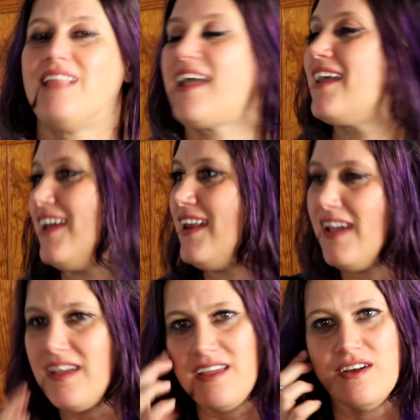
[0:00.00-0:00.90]
like an
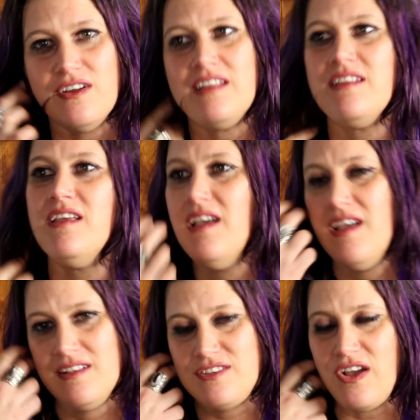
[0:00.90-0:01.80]
idiot, and
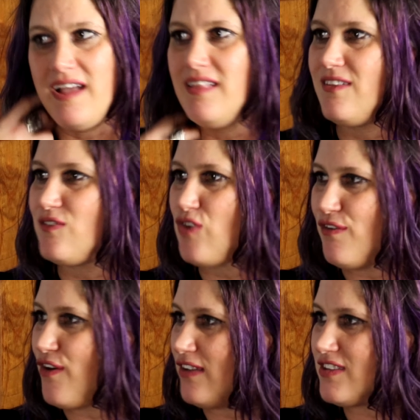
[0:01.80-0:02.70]
so I drove
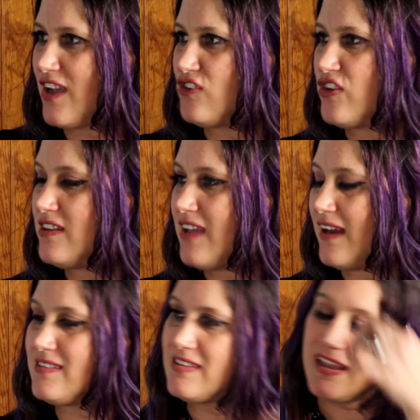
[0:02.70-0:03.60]
across the country to
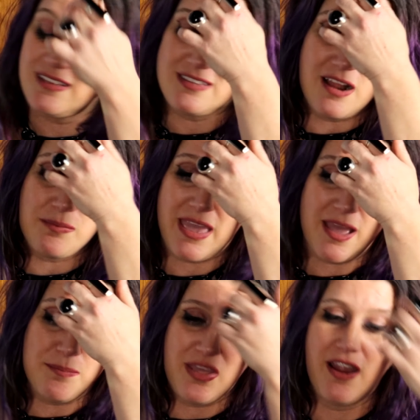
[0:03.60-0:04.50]
Tennessee and set up
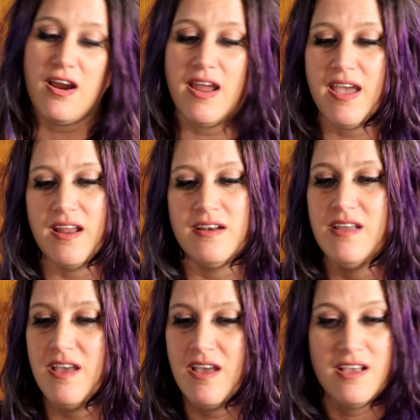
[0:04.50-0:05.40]
camp there and
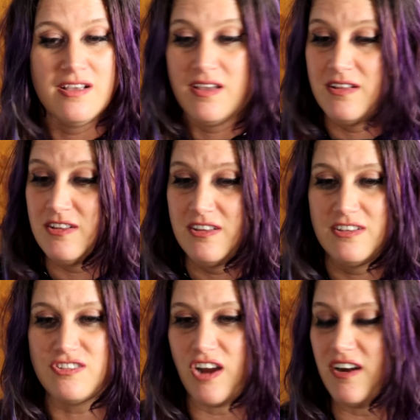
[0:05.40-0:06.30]

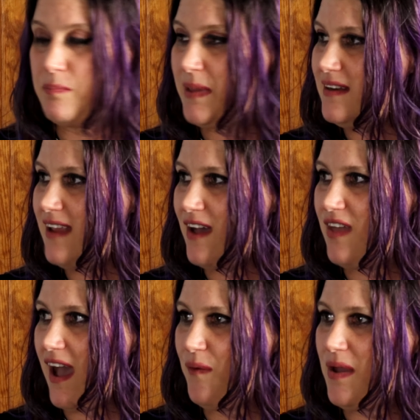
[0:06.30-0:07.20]
started beating down the
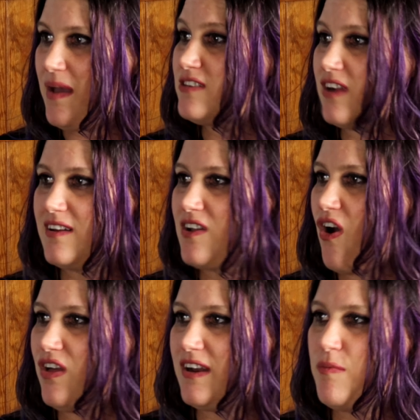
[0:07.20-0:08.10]
highway. I started
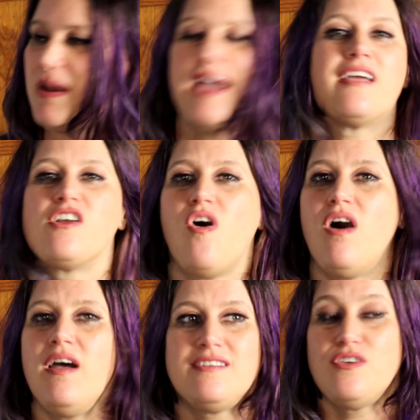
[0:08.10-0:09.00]
calling everybody I could call.
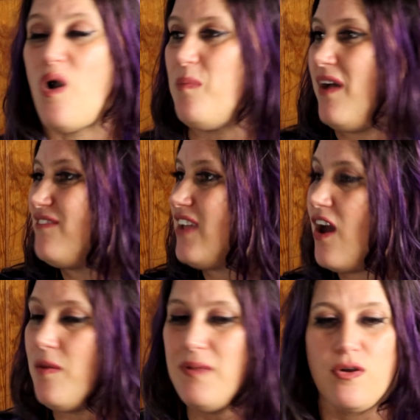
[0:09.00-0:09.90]
I did
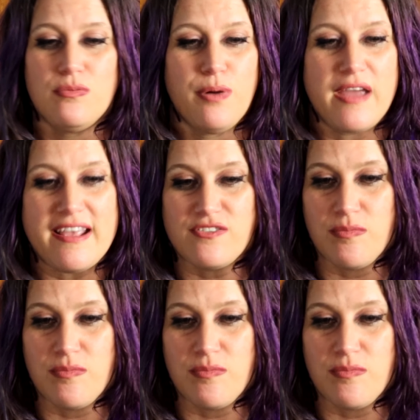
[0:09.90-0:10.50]
all my own bookings